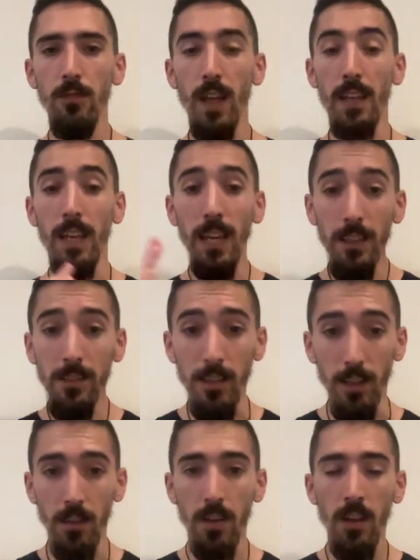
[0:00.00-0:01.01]

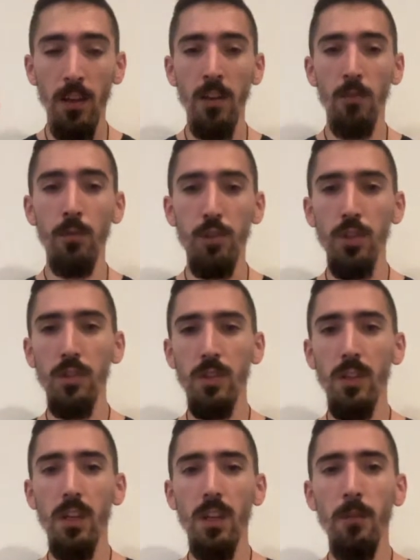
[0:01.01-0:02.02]
easy, which is
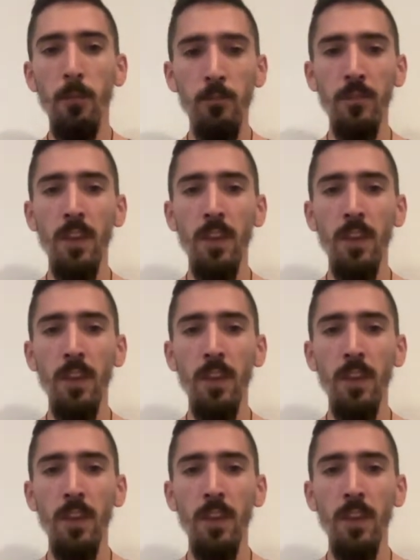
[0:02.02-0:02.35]
the